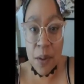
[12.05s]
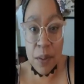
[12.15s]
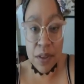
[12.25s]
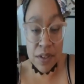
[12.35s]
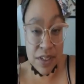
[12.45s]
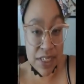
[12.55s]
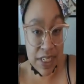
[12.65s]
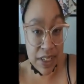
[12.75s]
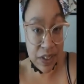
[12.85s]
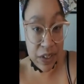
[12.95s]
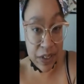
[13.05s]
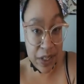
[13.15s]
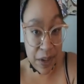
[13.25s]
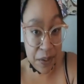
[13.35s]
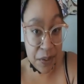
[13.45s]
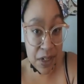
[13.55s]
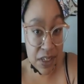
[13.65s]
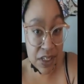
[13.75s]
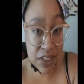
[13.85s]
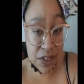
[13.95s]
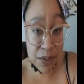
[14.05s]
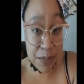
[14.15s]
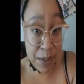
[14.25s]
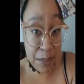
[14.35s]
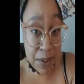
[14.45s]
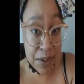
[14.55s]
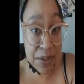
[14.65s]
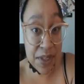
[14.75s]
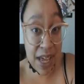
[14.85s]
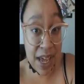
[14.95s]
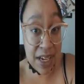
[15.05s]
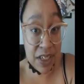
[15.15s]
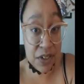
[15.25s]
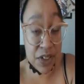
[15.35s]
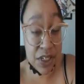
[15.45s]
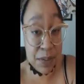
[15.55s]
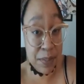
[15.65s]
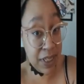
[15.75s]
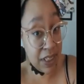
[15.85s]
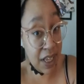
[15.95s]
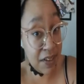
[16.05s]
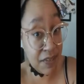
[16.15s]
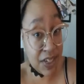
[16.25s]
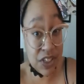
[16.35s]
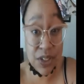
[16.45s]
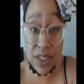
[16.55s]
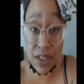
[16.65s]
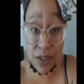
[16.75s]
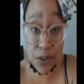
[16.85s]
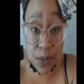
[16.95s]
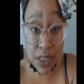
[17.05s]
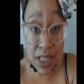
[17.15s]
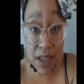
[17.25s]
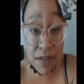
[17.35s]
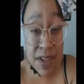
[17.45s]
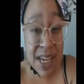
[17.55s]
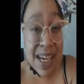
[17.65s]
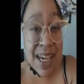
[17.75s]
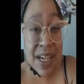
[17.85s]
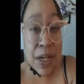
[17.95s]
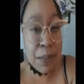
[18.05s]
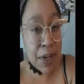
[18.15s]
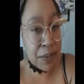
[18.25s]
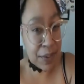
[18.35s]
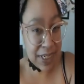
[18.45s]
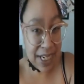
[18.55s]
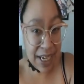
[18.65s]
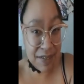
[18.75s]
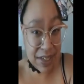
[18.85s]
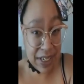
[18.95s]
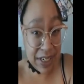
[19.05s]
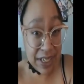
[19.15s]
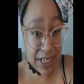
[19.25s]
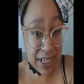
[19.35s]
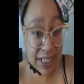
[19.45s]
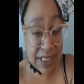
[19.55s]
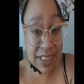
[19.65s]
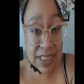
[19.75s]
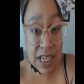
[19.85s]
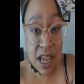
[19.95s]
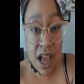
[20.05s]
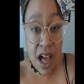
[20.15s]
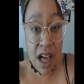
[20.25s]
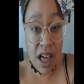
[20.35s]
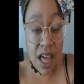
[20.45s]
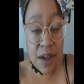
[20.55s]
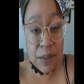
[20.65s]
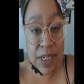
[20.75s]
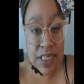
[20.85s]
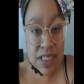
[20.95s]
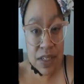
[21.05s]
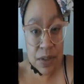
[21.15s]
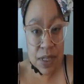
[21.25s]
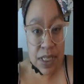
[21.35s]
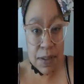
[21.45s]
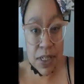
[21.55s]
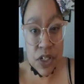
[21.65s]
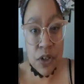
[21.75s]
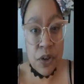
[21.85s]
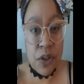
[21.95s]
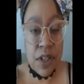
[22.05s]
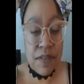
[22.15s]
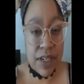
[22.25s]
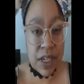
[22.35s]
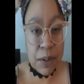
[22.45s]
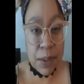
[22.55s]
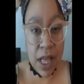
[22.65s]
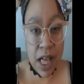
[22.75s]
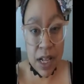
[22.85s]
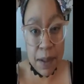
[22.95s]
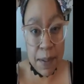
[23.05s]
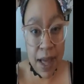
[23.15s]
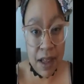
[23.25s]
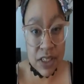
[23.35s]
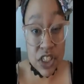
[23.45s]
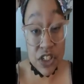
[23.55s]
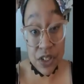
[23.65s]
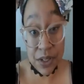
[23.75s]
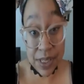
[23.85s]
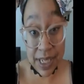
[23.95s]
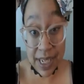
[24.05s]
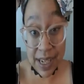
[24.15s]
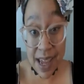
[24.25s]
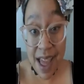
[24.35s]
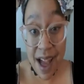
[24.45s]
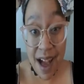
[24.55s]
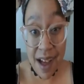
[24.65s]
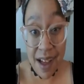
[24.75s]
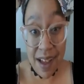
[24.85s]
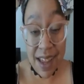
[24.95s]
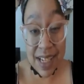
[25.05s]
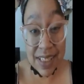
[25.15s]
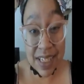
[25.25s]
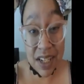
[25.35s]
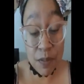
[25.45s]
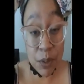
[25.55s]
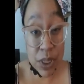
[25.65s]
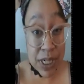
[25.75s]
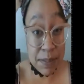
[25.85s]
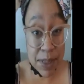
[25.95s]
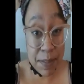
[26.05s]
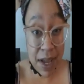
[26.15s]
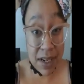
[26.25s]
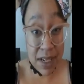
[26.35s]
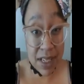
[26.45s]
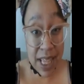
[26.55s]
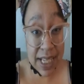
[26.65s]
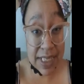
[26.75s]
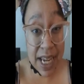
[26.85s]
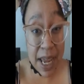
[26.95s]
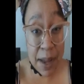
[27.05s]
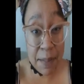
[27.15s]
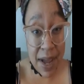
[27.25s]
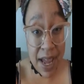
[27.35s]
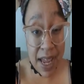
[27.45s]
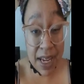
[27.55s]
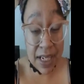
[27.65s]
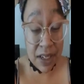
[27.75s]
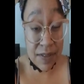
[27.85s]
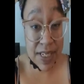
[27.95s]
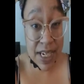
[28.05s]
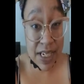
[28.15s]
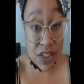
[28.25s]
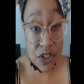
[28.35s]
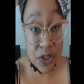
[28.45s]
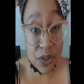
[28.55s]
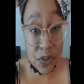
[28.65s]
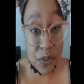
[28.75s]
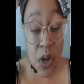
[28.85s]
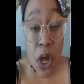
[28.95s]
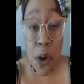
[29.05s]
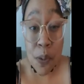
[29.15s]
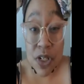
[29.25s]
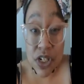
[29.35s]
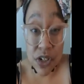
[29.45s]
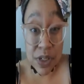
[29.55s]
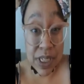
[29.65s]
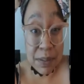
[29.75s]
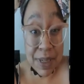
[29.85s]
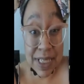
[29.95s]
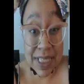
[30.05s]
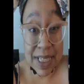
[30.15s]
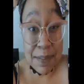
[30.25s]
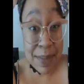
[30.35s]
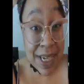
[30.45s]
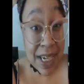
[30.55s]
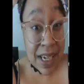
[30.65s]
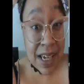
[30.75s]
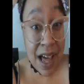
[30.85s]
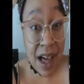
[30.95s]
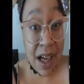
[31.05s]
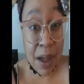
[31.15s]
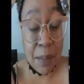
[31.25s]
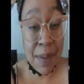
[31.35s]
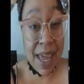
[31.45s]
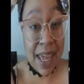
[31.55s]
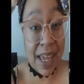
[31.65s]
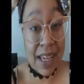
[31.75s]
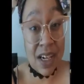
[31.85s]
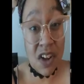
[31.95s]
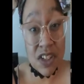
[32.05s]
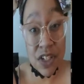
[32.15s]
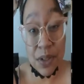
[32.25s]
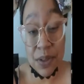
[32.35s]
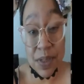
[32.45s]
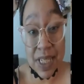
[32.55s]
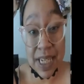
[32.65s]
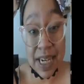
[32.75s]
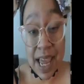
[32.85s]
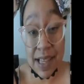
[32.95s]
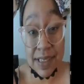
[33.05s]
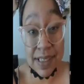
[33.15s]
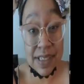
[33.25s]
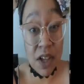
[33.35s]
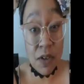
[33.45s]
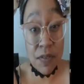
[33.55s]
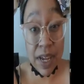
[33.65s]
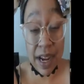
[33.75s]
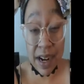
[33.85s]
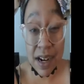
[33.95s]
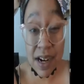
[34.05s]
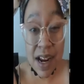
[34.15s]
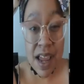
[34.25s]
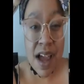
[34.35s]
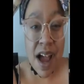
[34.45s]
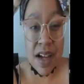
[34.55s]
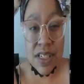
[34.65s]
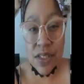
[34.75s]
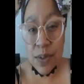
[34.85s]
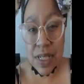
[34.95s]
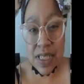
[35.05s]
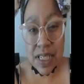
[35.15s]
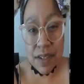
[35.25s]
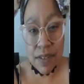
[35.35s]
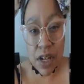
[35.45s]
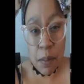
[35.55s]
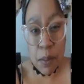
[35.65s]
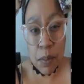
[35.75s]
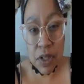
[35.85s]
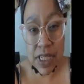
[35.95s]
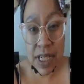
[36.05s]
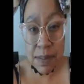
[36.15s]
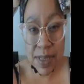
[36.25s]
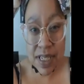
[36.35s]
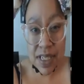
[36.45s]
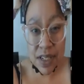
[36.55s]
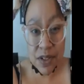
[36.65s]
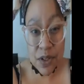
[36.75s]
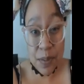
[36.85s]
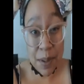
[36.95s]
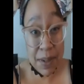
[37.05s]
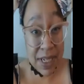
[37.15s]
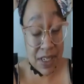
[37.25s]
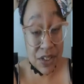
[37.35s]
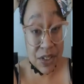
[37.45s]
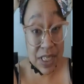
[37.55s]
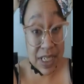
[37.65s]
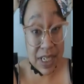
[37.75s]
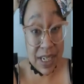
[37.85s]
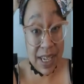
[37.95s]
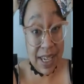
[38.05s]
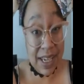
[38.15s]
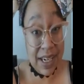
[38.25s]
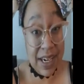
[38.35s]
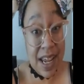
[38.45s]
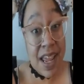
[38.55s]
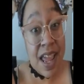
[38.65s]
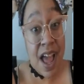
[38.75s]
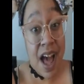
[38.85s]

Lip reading: whether you're single or alone. Just remember that you should be love and treat others with love, no matter what day of the year it is. I wanted to do the special video blog about journaling and to give more tips about it. Last time I delved into what journaling means to me and also using it as self care. I just wanted to give a couple more tips to those who may be interested in